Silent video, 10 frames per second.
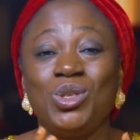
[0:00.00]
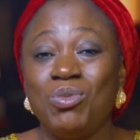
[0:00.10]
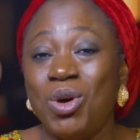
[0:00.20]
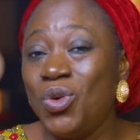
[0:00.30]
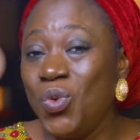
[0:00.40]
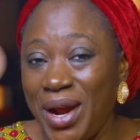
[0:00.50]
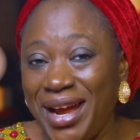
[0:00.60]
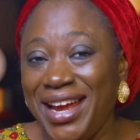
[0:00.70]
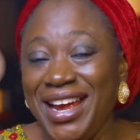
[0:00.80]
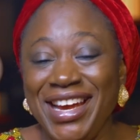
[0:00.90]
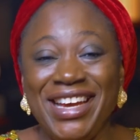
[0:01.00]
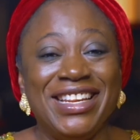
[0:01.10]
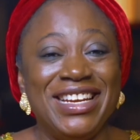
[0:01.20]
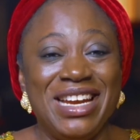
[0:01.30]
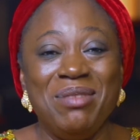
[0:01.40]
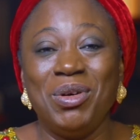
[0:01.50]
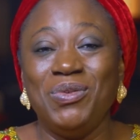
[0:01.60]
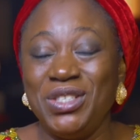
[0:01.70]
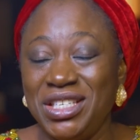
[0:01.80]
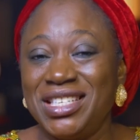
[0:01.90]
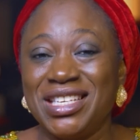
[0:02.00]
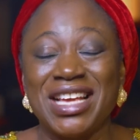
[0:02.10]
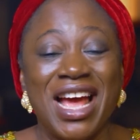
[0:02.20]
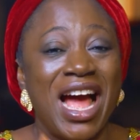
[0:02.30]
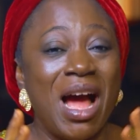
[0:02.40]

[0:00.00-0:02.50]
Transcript: small way in the name of Jesus.